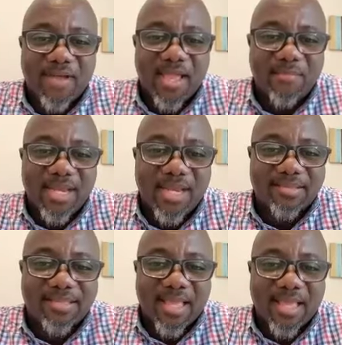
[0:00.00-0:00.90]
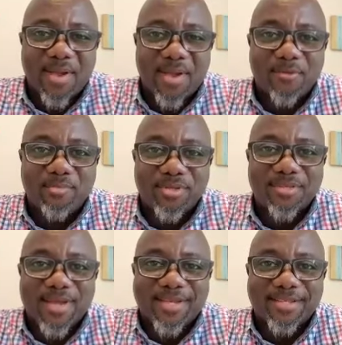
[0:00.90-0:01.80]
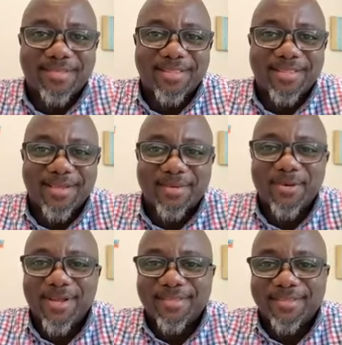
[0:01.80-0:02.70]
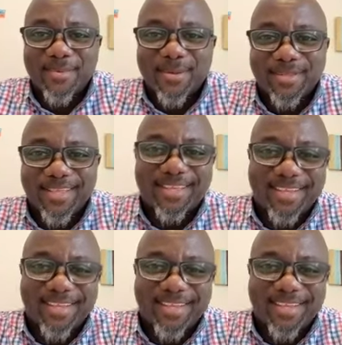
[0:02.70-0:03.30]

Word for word: Fireman next time. I will put him at the center. He won't escape us.